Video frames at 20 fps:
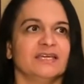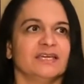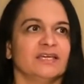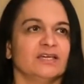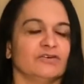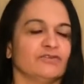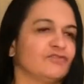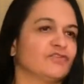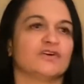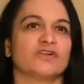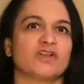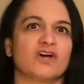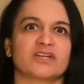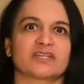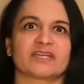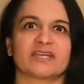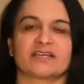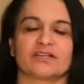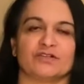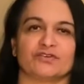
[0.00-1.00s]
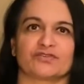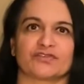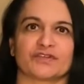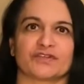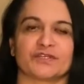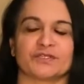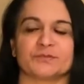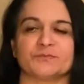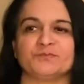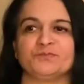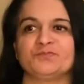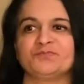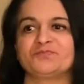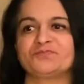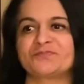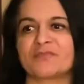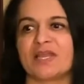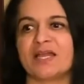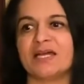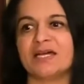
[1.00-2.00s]
full-on giggle for you.
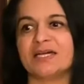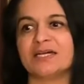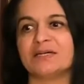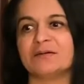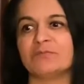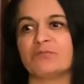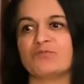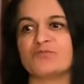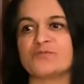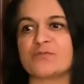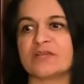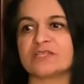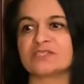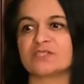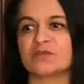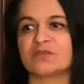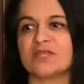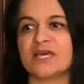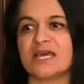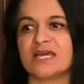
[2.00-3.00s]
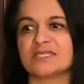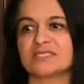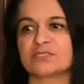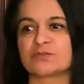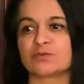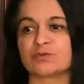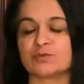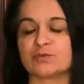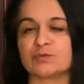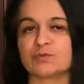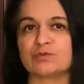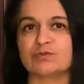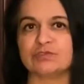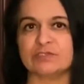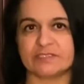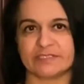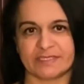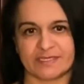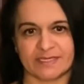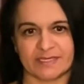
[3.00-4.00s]
And so that's
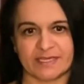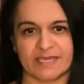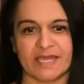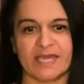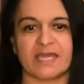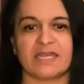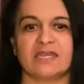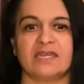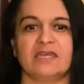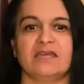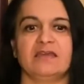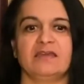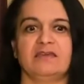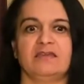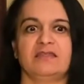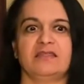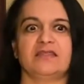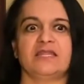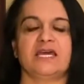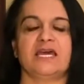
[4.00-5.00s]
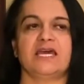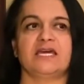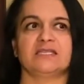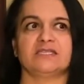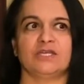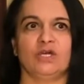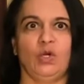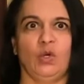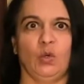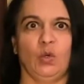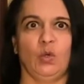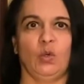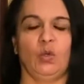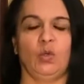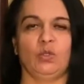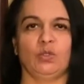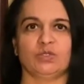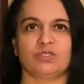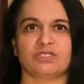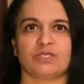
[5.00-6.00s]
really, again, that
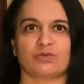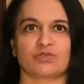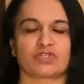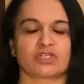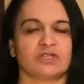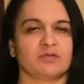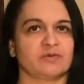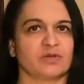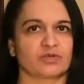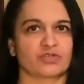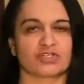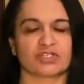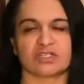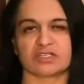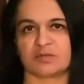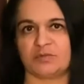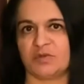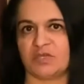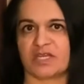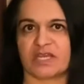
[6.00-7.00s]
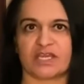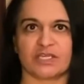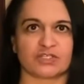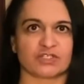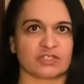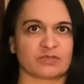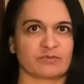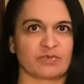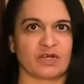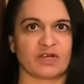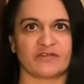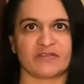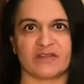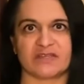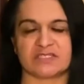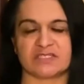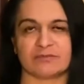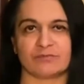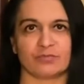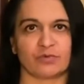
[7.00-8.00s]
whole social emotional communication part
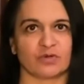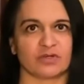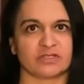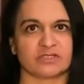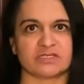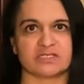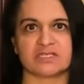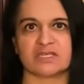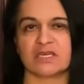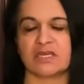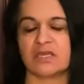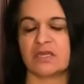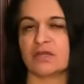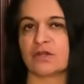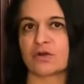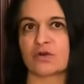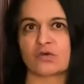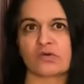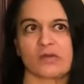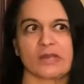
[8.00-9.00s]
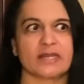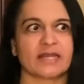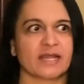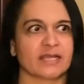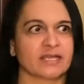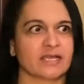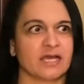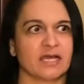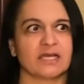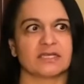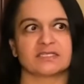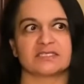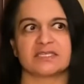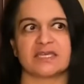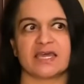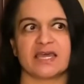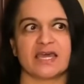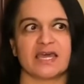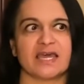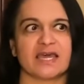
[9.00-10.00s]
that's important. Great eye
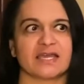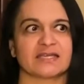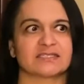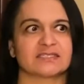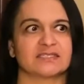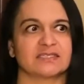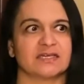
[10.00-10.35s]
contact,